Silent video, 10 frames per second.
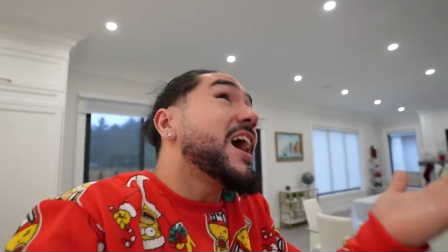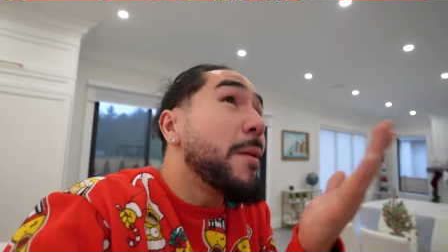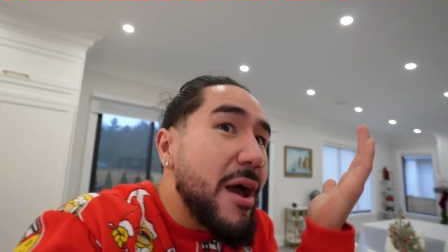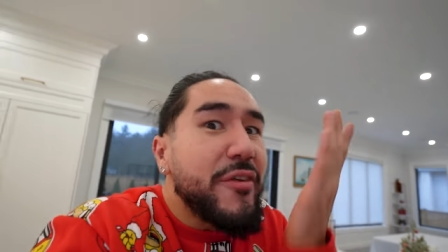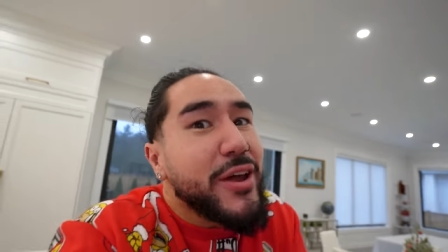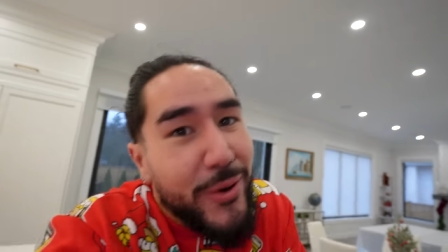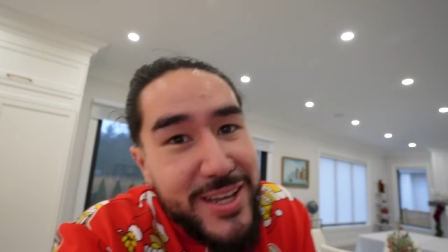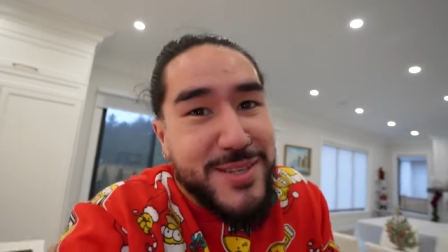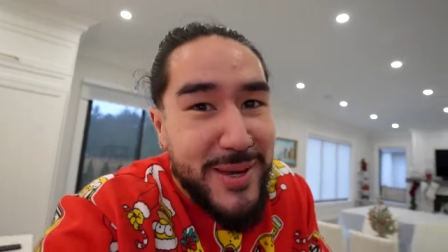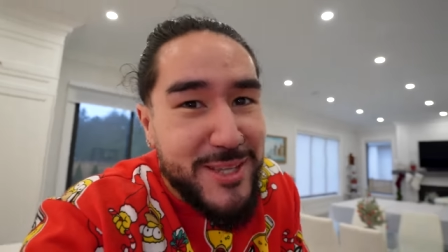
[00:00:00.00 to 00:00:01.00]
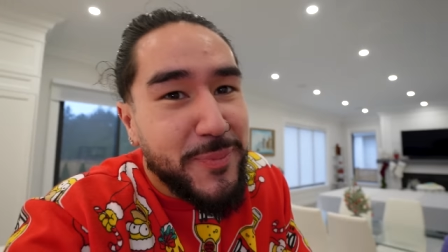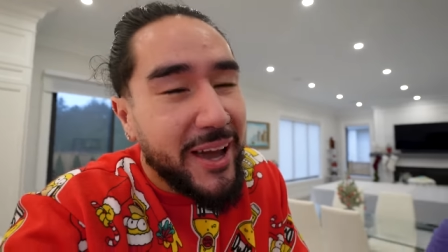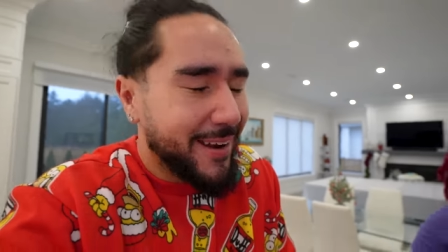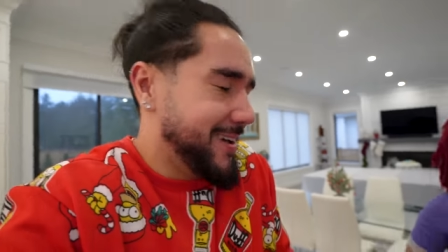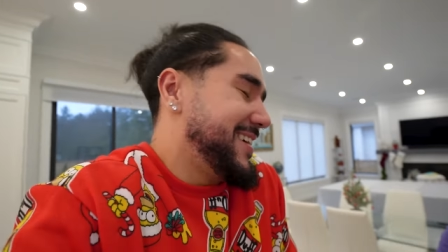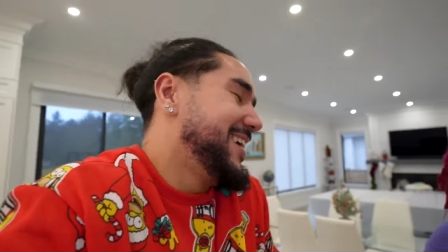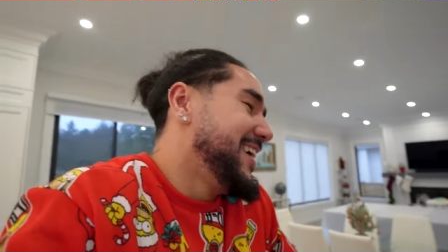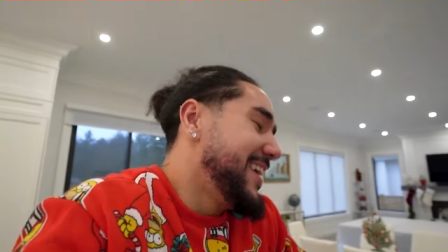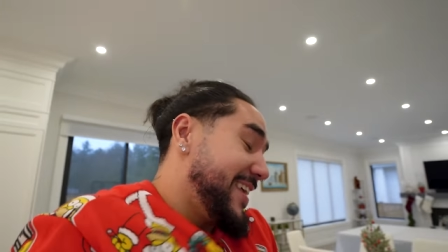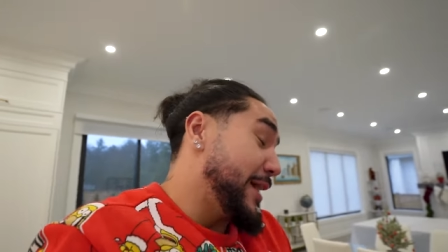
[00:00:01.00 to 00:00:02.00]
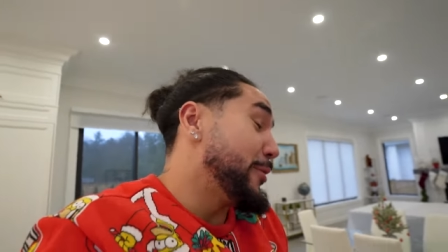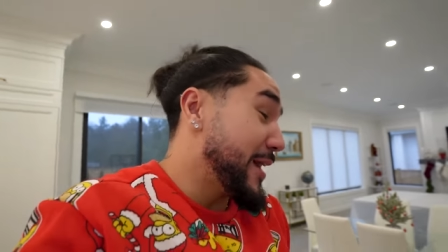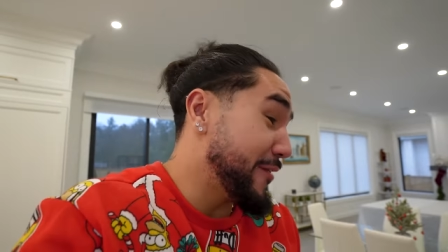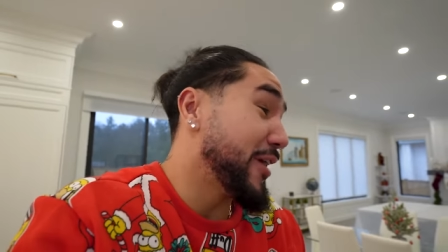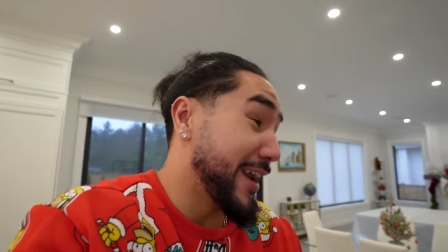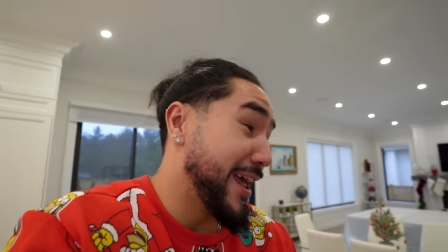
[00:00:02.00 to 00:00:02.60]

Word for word: come every Christmas, but Keanu and I have got it